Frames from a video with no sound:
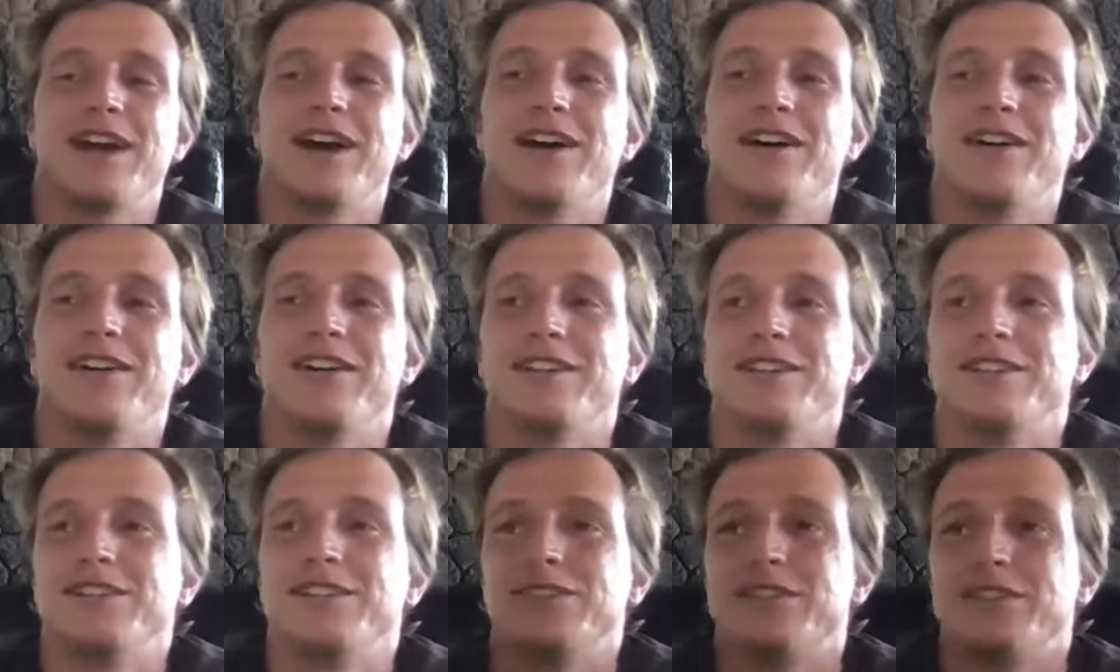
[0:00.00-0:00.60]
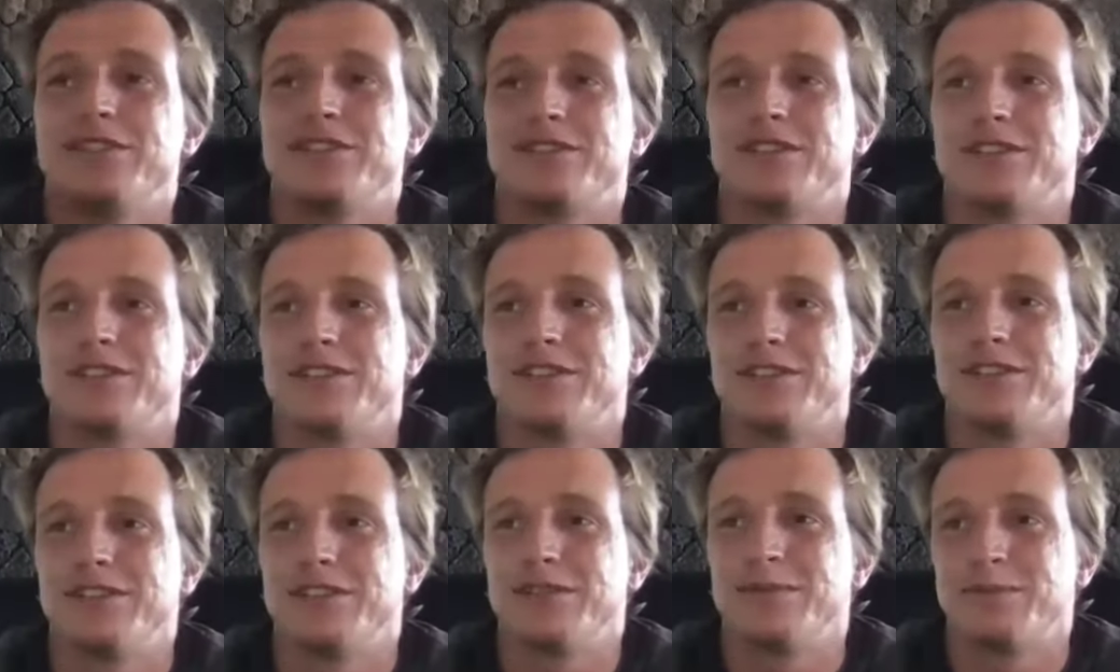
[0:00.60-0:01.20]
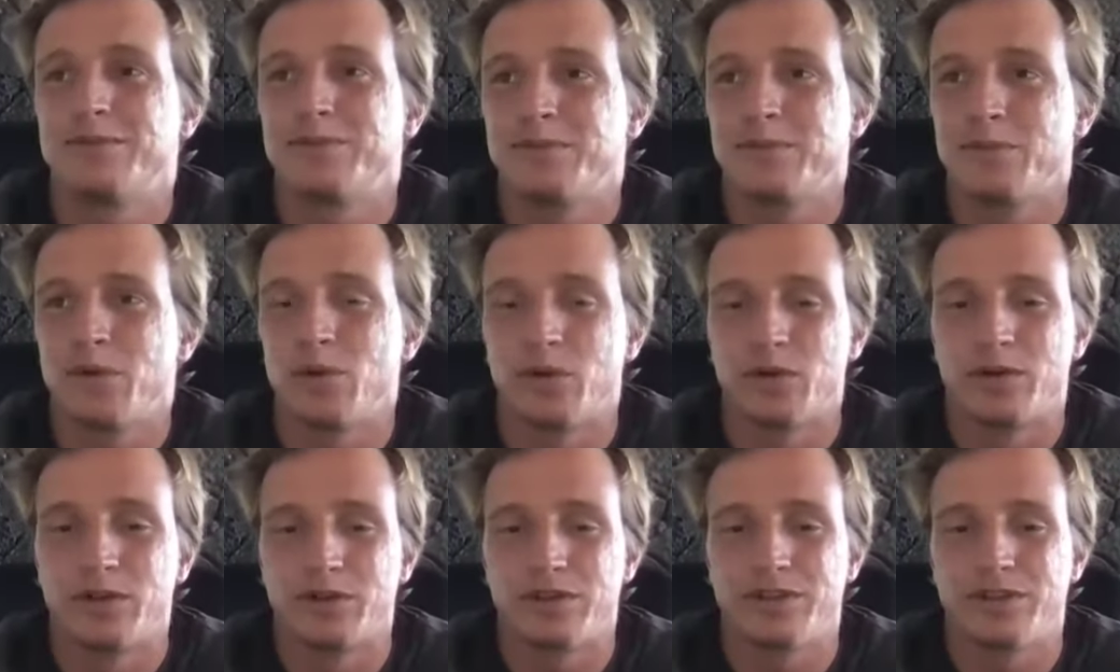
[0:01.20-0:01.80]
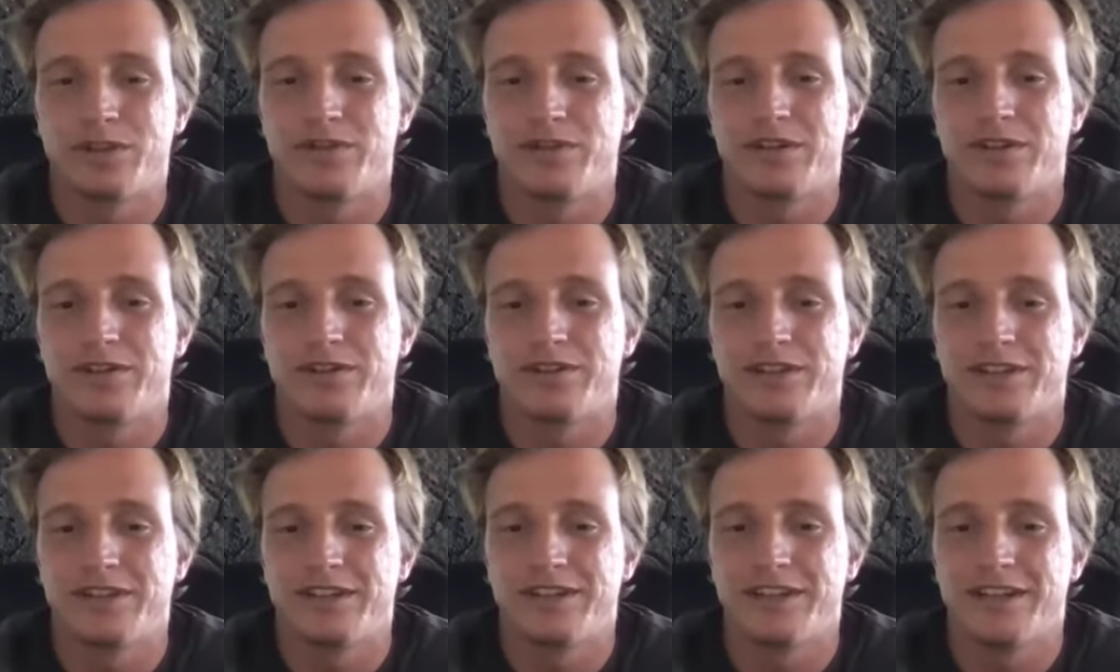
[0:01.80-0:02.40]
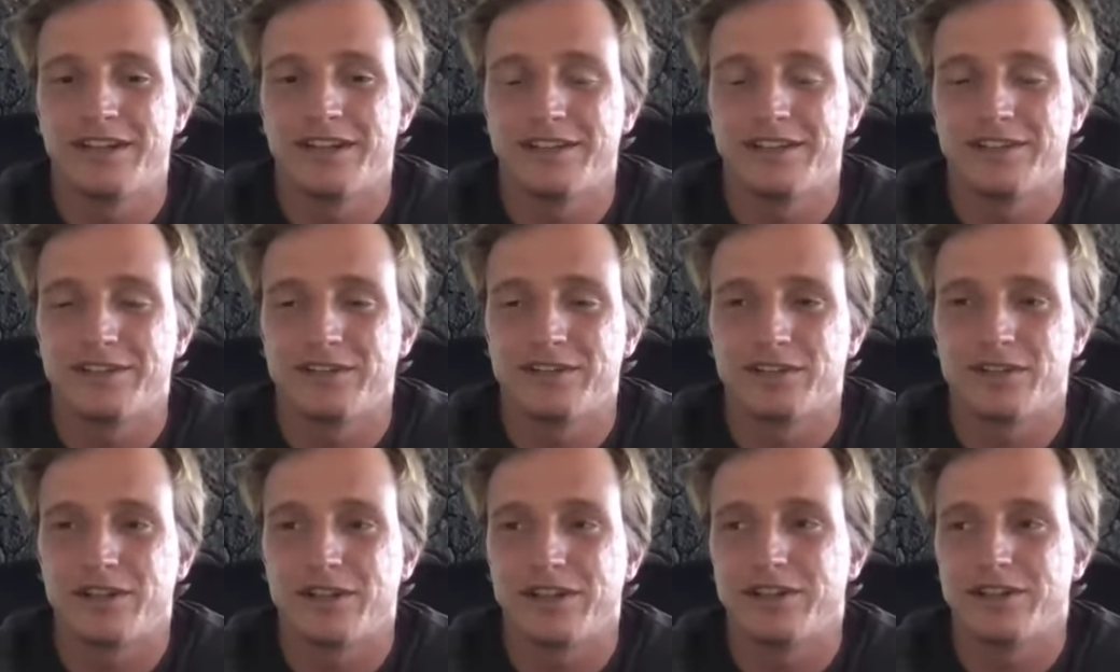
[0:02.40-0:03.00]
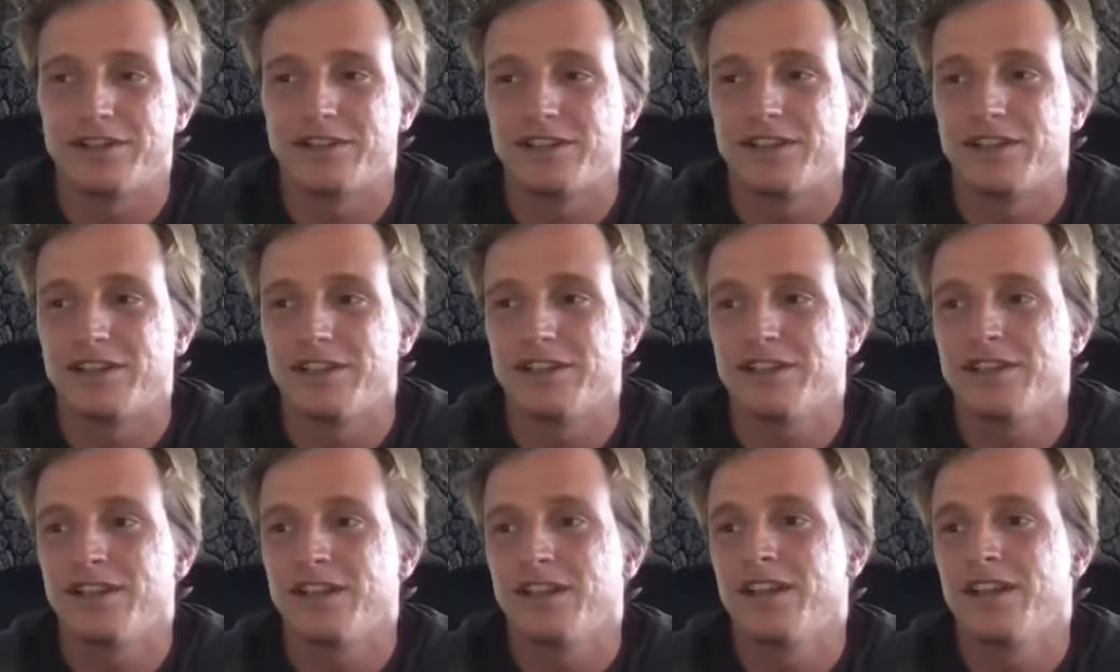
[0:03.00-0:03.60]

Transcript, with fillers: out and you just literally order stuff off the internet and straighten your teeth.